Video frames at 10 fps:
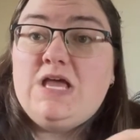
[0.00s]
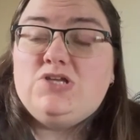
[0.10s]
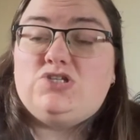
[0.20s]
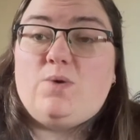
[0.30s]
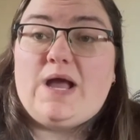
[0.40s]

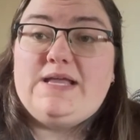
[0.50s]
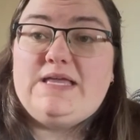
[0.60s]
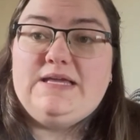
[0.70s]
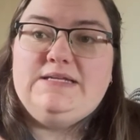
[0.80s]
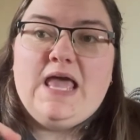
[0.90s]
so I
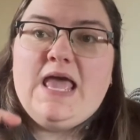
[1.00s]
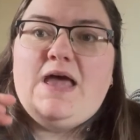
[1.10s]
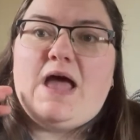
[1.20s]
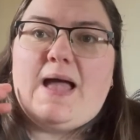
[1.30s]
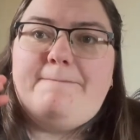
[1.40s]
can
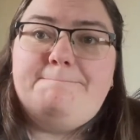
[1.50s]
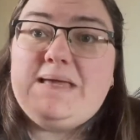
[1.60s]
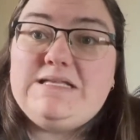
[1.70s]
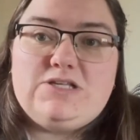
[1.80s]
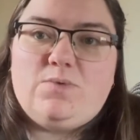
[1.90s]

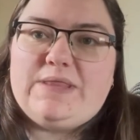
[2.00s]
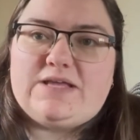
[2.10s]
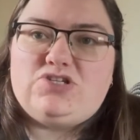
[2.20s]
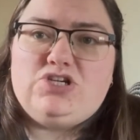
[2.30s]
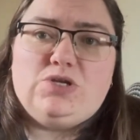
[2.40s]
meet up with
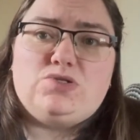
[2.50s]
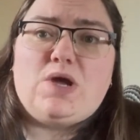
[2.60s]
that student,